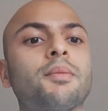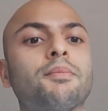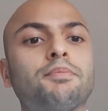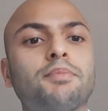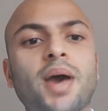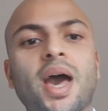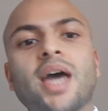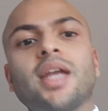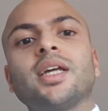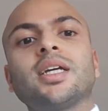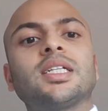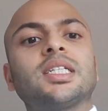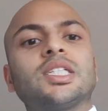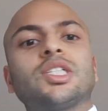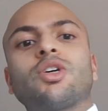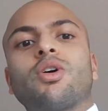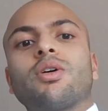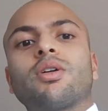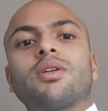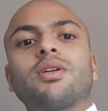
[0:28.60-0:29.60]
Panic
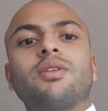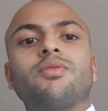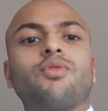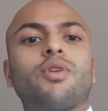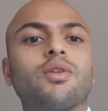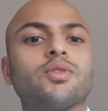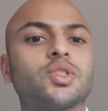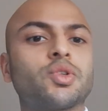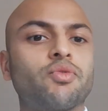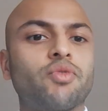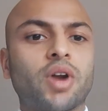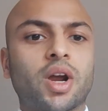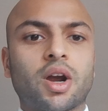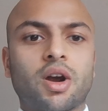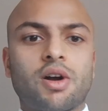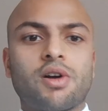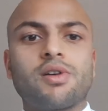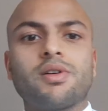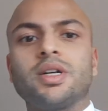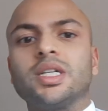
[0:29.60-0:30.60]
disorder involves
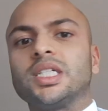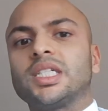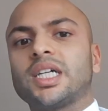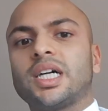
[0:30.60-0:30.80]
recurrent,